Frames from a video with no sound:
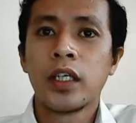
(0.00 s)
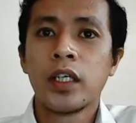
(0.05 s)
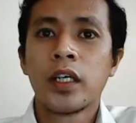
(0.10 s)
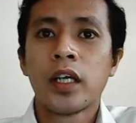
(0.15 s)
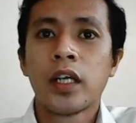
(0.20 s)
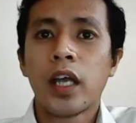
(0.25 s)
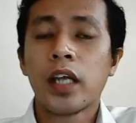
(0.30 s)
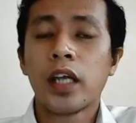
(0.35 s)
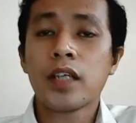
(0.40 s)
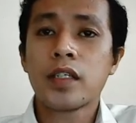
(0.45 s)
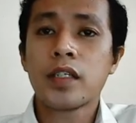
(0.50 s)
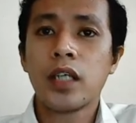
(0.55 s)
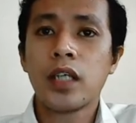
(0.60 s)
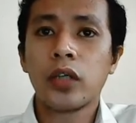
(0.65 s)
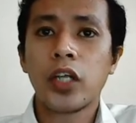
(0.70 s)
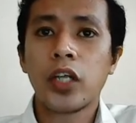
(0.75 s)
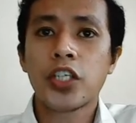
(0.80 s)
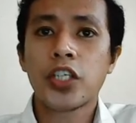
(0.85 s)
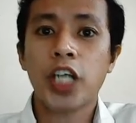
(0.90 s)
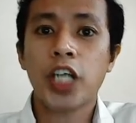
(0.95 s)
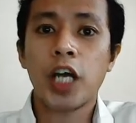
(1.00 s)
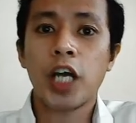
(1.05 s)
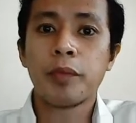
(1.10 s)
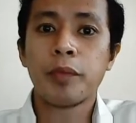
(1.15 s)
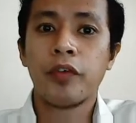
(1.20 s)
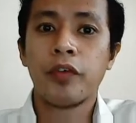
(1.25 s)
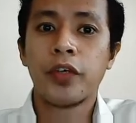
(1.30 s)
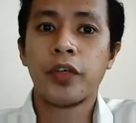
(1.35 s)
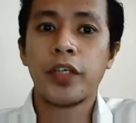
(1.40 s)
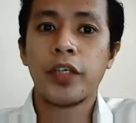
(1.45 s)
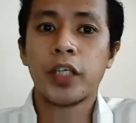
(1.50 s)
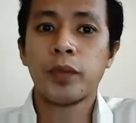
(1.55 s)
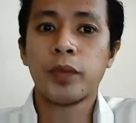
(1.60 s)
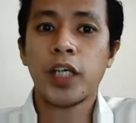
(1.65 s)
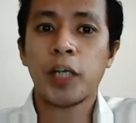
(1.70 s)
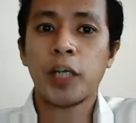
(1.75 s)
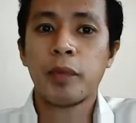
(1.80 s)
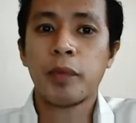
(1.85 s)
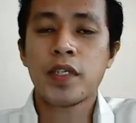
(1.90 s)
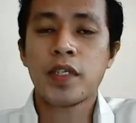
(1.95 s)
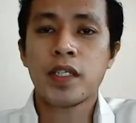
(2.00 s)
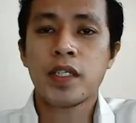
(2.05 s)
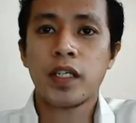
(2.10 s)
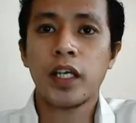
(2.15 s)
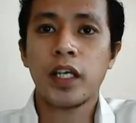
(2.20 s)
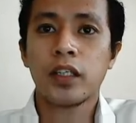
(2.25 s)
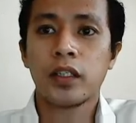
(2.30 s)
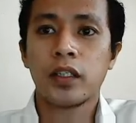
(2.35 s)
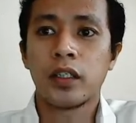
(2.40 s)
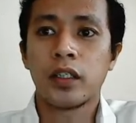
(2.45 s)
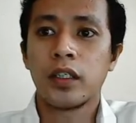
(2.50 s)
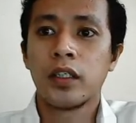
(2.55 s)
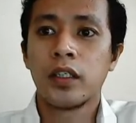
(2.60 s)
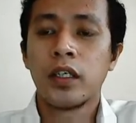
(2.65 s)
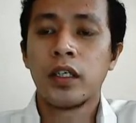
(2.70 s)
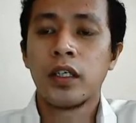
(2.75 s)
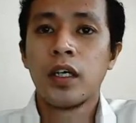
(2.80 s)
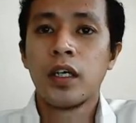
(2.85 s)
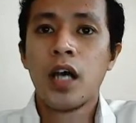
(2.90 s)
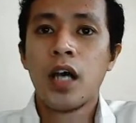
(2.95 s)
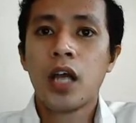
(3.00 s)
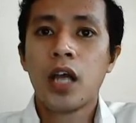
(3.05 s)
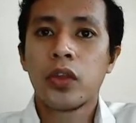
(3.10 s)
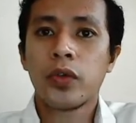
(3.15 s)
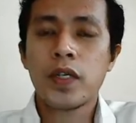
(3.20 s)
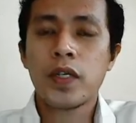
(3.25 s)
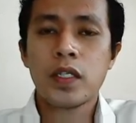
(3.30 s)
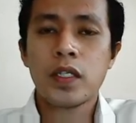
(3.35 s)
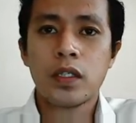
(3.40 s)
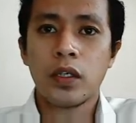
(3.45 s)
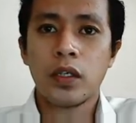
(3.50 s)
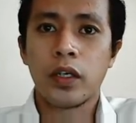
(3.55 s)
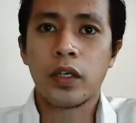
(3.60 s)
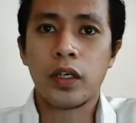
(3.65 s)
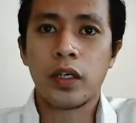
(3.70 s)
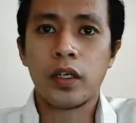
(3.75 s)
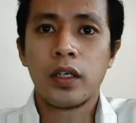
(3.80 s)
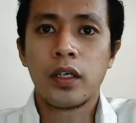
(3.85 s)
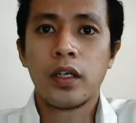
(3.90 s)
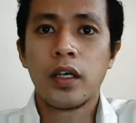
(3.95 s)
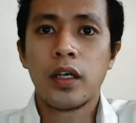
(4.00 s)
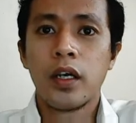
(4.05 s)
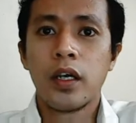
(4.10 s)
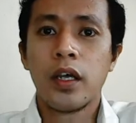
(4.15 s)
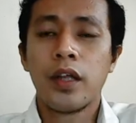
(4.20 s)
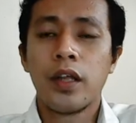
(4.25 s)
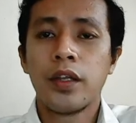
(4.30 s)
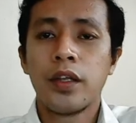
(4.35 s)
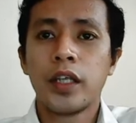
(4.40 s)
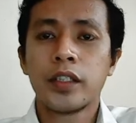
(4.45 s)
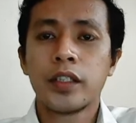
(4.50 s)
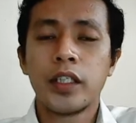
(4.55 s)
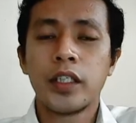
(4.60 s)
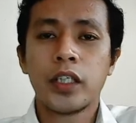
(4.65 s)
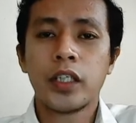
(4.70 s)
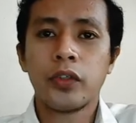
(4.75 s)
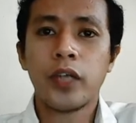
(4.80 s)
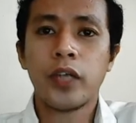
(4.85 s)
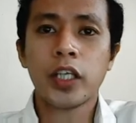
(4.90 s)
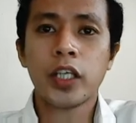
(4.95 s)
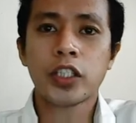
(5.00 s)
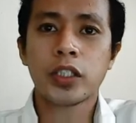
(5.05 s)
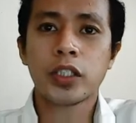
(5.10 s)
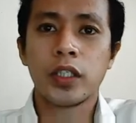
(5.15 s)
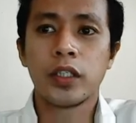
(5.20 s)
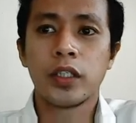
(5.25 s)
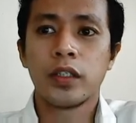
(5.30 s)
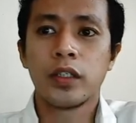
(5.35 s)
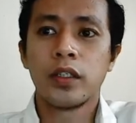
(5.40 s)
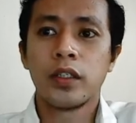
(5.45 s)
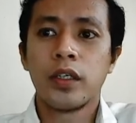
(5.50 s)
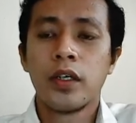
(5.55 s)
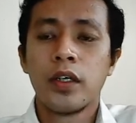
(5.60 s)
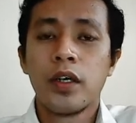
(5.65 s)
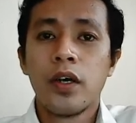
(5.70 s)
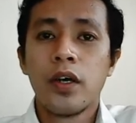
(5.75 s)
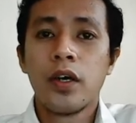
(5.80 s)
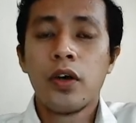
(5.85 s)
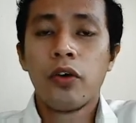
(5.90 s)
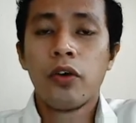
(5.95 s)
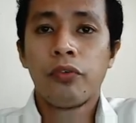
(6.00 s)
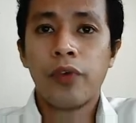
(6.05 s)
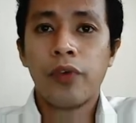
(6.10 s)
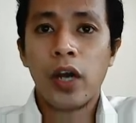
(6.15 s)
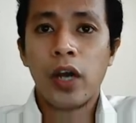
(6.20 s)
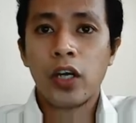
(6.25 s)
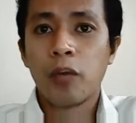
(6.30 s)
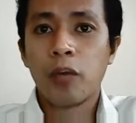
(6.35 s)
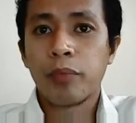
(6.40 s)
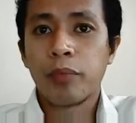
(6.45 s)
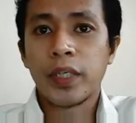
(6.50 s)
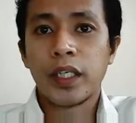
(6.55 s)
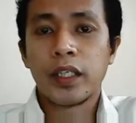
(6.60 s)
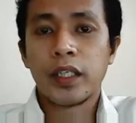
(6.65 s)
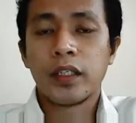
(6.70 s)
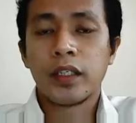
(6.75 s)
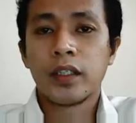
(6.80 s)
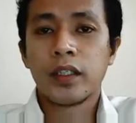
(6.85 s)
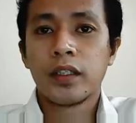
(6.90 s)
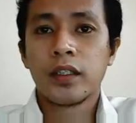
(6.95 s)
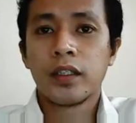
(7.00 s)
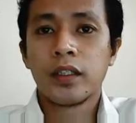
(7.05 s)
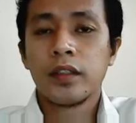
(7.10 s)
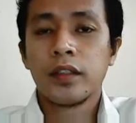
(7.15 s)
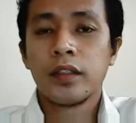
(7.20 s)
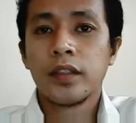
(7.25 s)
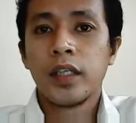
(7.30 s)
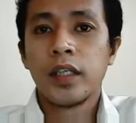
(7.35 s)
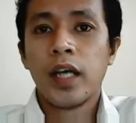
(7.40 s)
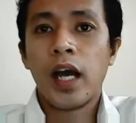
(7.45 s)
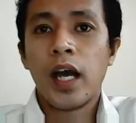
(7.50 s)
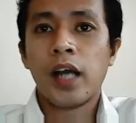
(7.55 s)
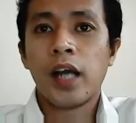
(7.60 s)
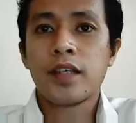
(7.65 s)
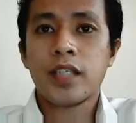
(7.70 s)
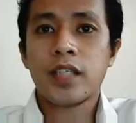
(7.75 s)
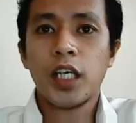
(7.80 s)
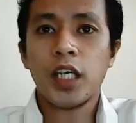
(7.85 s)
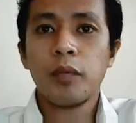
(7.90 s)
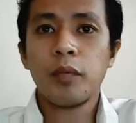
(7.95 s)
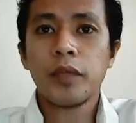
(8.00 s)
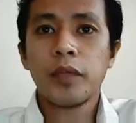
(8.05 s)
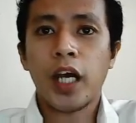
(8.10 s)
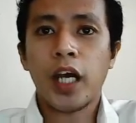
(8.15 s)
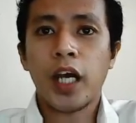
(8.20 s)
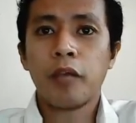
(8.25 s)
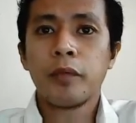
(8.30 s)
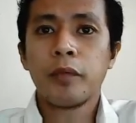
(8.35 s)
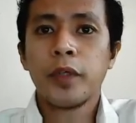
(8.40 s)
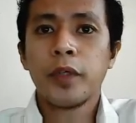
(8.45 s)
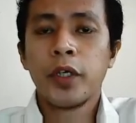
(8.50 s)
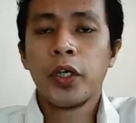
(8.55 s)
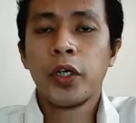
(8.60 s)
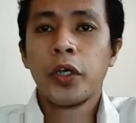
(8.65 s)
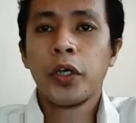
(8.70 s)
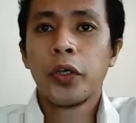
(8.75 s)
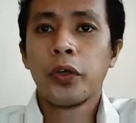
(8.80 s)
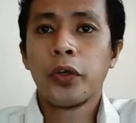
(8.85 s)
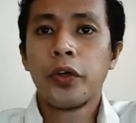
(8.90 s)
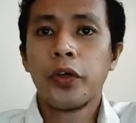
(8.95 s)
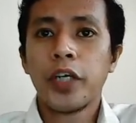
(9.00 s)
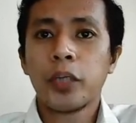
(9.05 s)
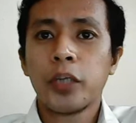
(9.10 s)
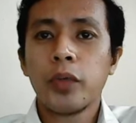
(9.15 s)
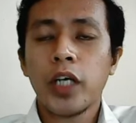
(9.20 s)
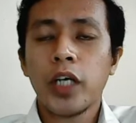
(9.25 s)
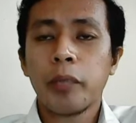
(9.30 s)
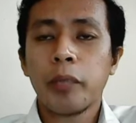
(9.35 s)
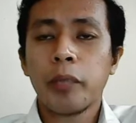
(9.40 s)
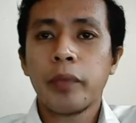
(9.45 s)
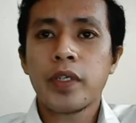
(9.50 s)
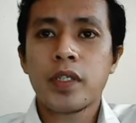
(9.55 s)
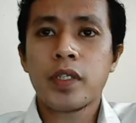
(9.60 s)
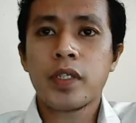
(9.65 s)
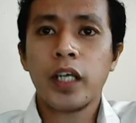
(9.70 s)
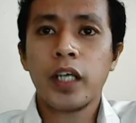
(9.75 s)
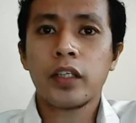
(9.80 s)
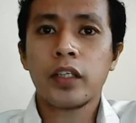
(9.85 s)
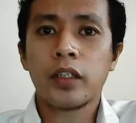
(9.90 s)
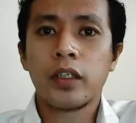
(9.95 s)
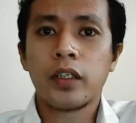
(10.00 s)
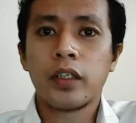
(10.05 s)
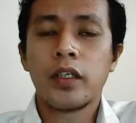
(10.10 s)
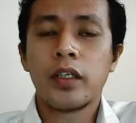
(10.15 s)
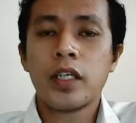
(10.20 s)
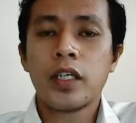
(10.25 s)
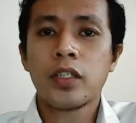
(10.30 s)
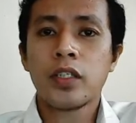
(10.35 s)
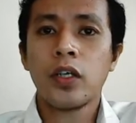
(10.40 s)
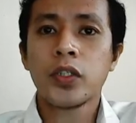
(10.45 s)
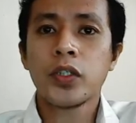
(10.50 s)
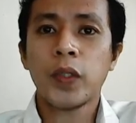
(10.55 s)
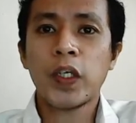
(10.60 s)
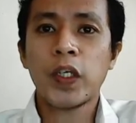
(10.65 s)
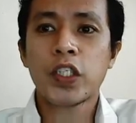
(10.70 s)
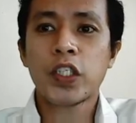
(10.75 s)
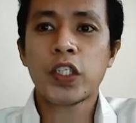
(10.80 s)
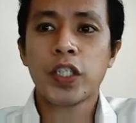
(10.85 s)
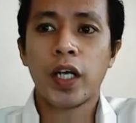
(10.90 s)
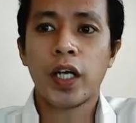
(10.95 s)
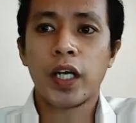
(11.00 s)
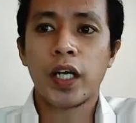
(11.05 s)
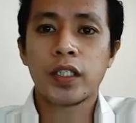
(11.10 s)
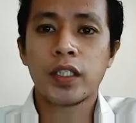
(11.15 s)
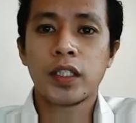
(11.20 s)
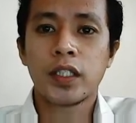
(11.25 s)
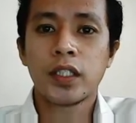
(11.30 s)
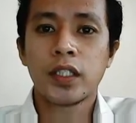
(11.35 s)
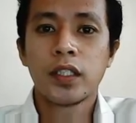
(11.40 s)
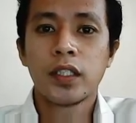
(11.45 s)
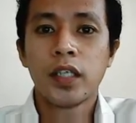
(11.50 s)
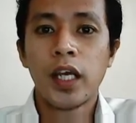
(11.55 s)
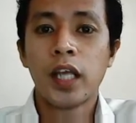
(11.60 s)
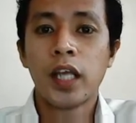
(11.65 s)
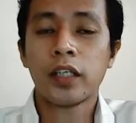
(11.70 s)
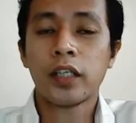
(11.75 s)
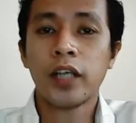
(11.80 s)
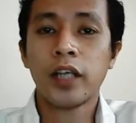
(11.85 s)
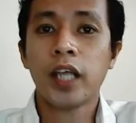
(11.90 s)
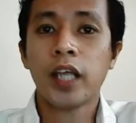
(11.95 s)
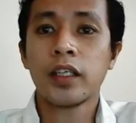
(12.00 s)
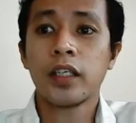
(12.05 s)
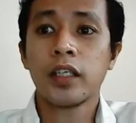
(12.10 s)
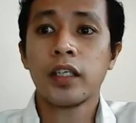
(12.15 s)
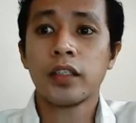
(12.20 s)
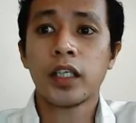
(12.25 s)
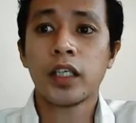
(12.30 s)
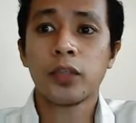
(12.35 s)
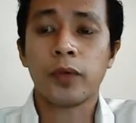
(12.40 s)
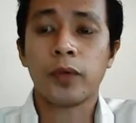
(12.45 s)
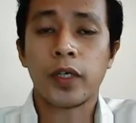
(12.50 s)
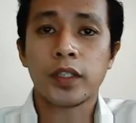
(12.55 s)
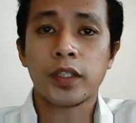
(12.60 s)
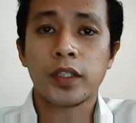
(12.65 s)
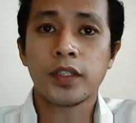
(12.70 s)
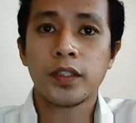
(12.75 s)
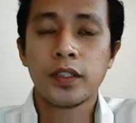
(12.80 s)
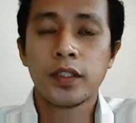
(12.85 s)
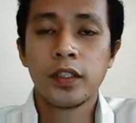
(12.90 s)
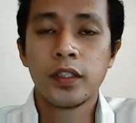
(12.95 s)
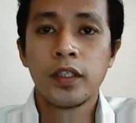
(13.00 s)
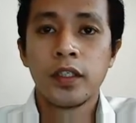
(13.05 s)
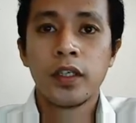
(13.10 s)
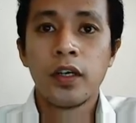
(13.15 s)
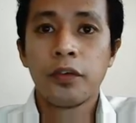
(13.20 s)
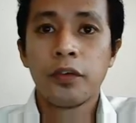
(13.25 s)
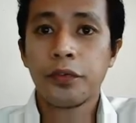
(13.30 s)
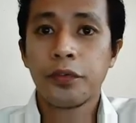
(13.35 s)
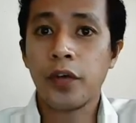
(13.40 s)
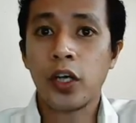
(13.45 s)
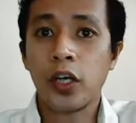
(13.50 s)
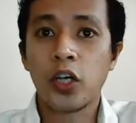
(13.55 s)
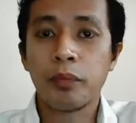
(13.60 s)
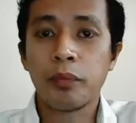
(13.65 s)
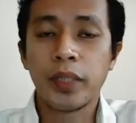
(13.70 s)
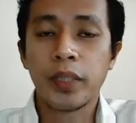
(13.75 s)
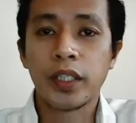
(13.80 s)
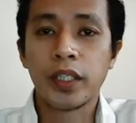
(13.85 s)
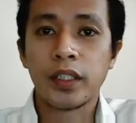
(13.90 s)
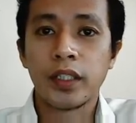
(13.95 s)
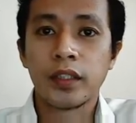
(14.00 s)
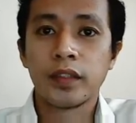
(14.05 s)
it is now the job of your network administrator to restore the internet connection for a company. At the same time, your network administrator is also in charge in creating networks for a company.